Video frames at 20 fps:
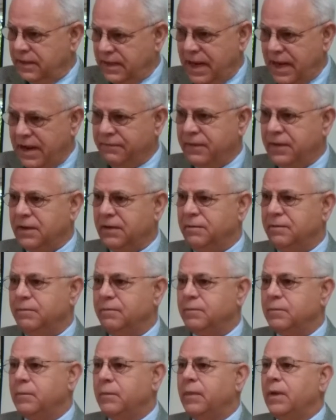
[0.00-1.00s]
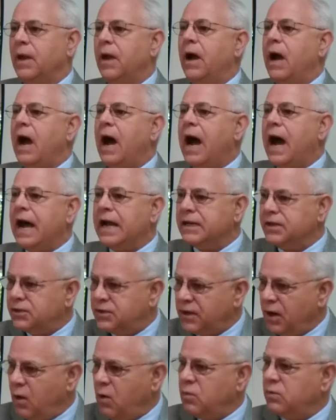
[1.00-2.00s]
laughing. I
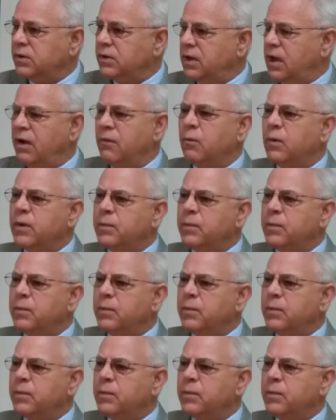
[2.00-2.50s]
don't love.